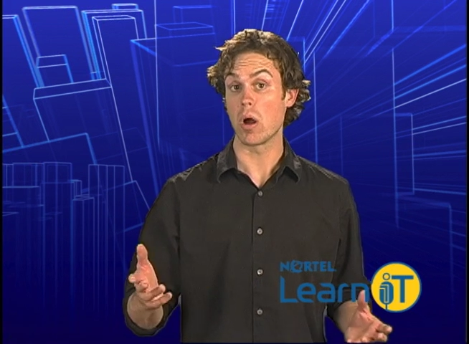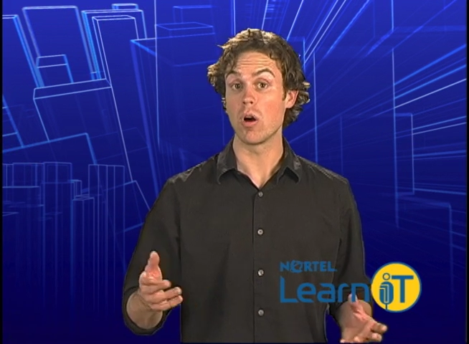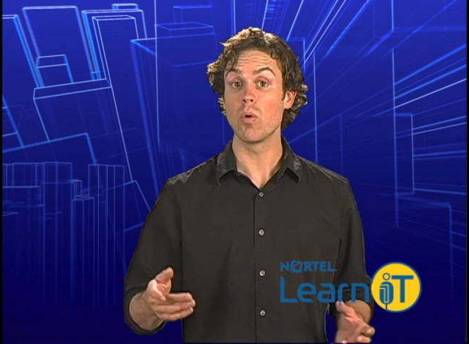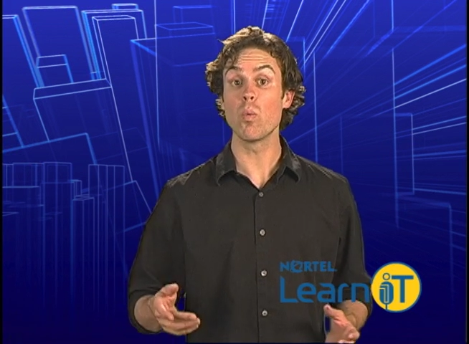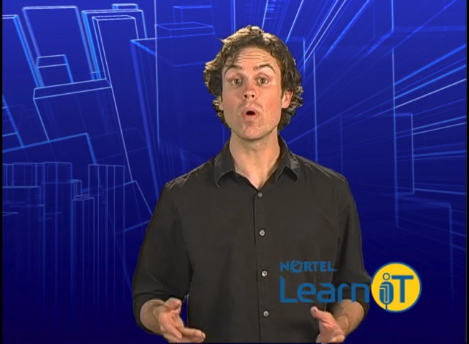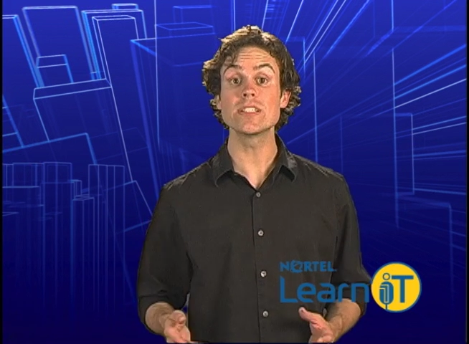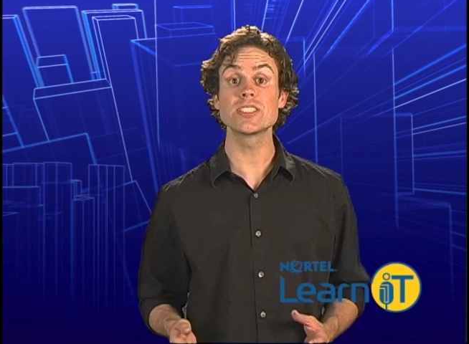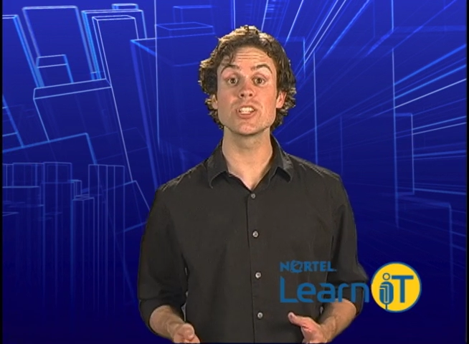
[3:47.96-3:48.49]

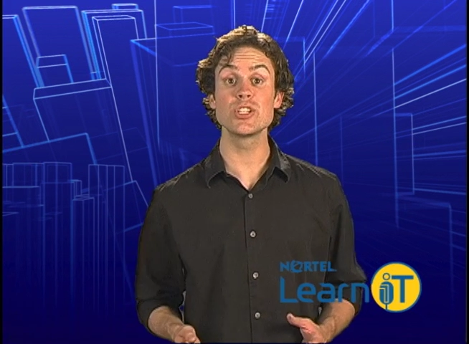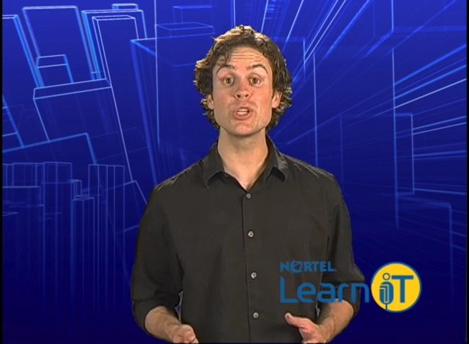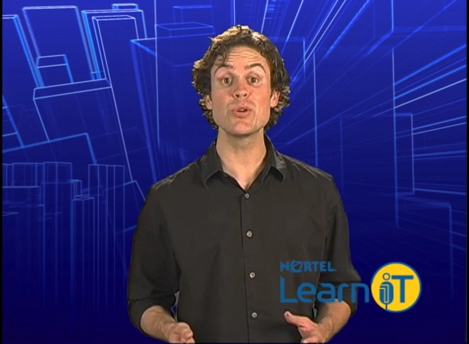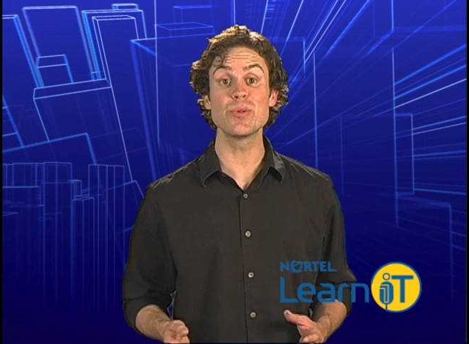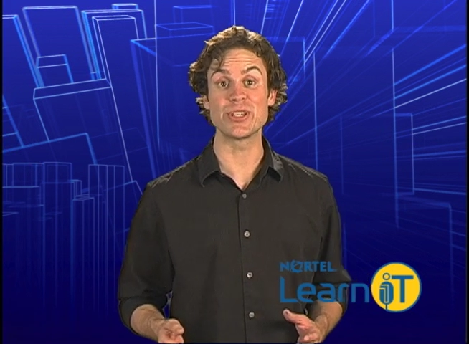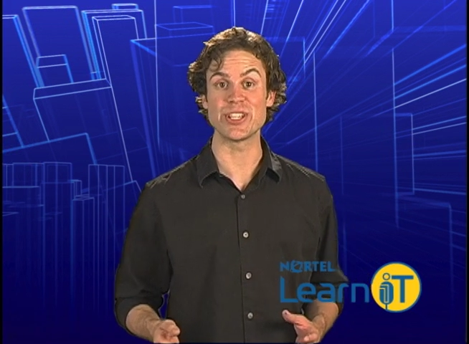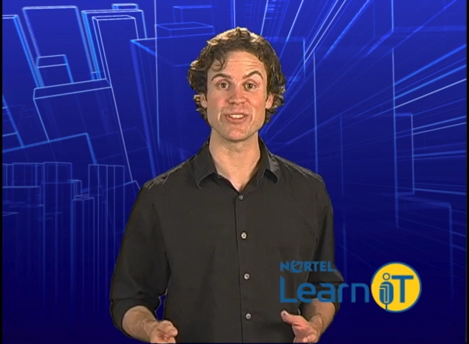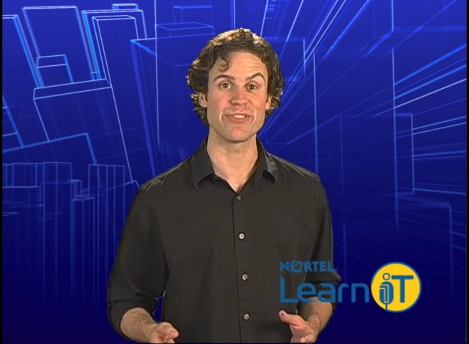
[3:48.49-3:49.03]
what to do
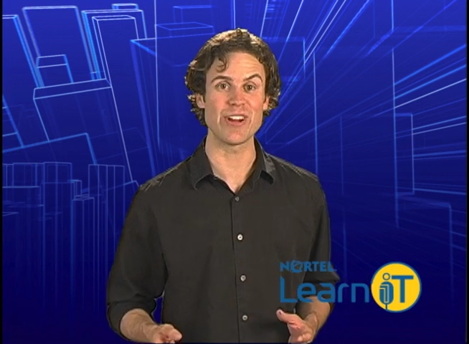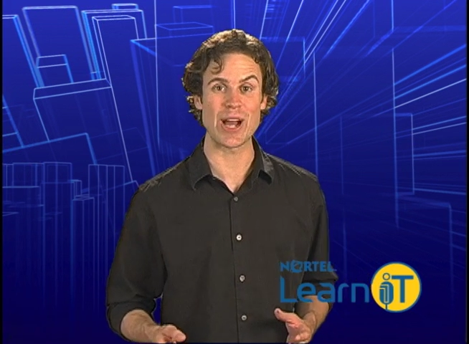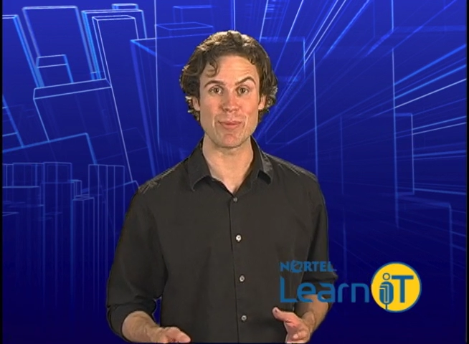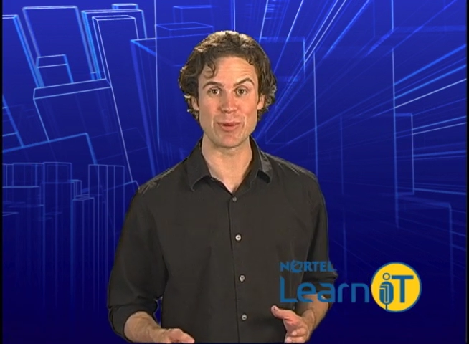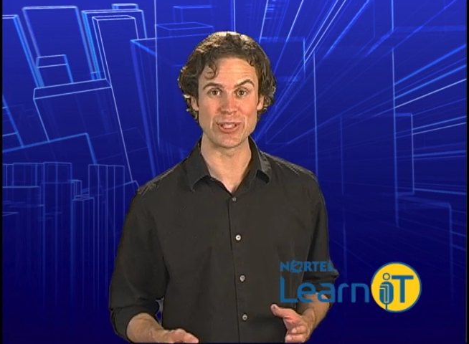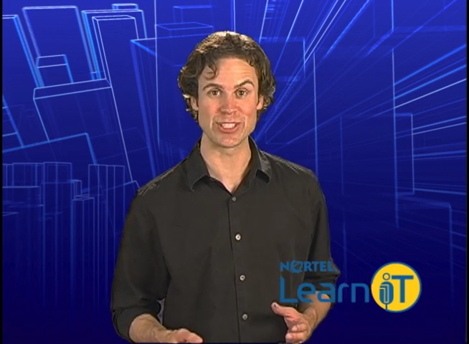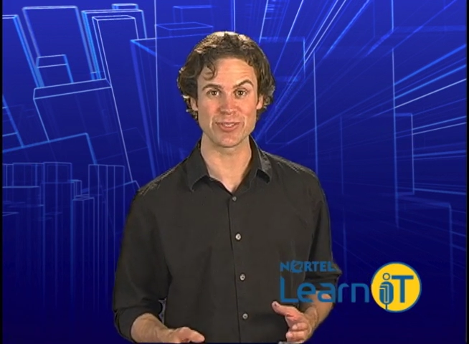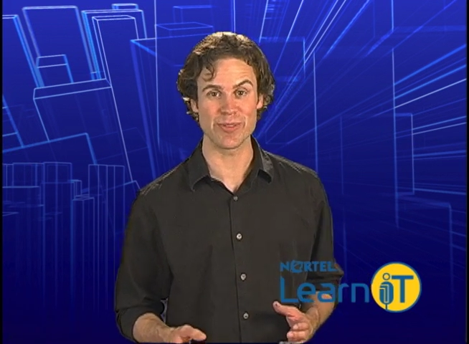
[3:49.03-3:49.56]
with your
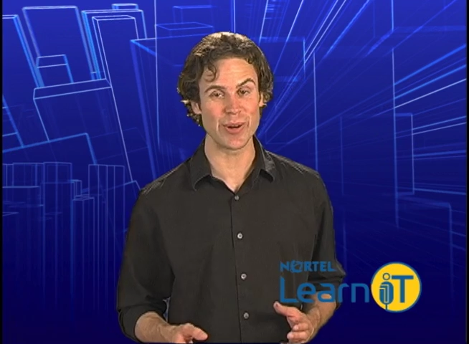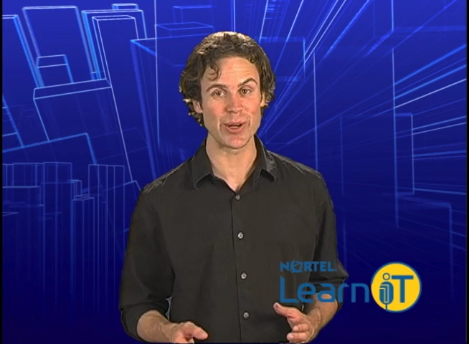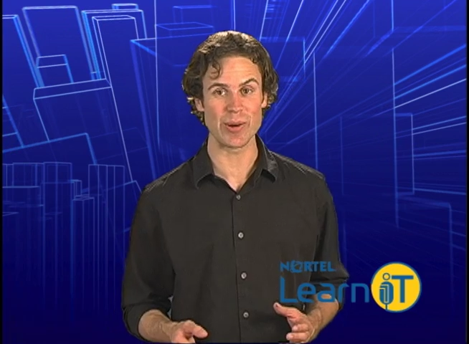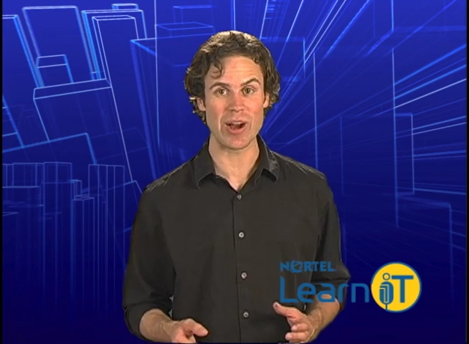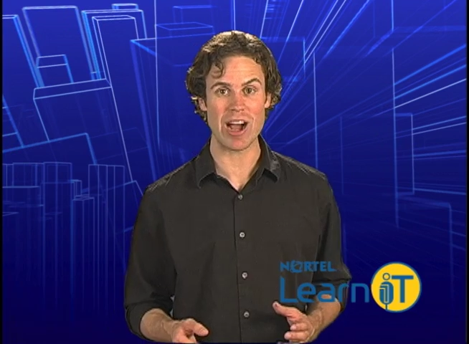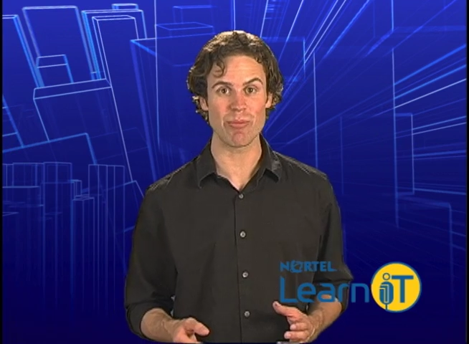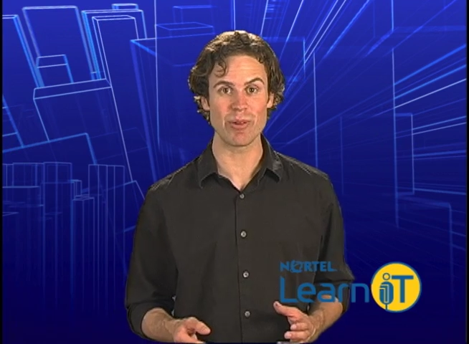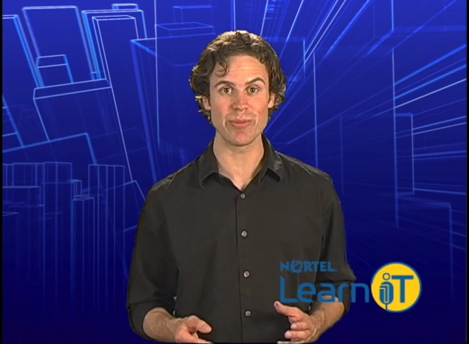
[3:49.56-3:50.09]
fabulous photo
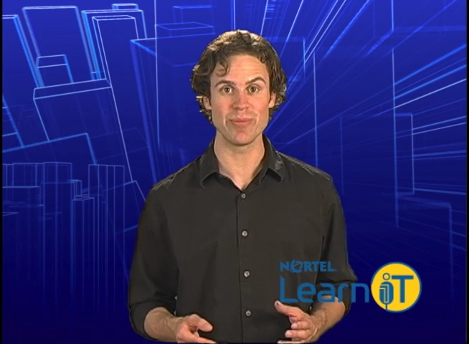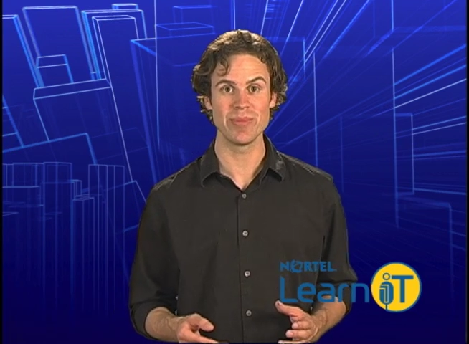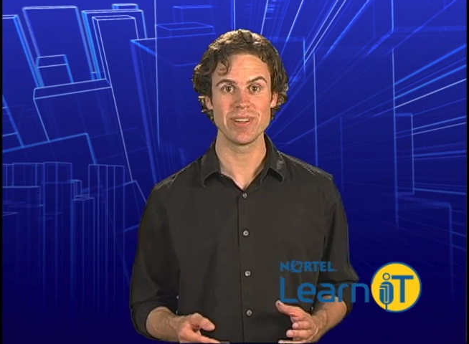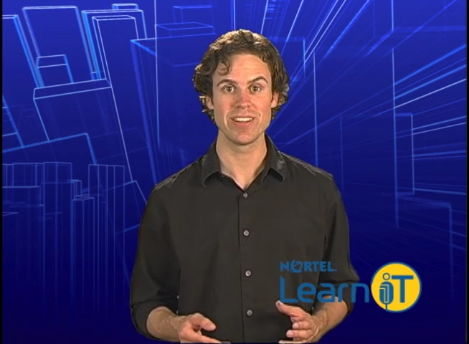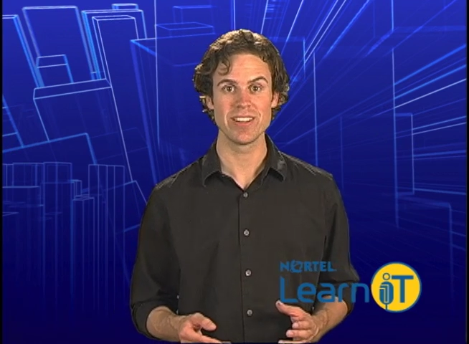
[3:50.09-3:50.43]
album?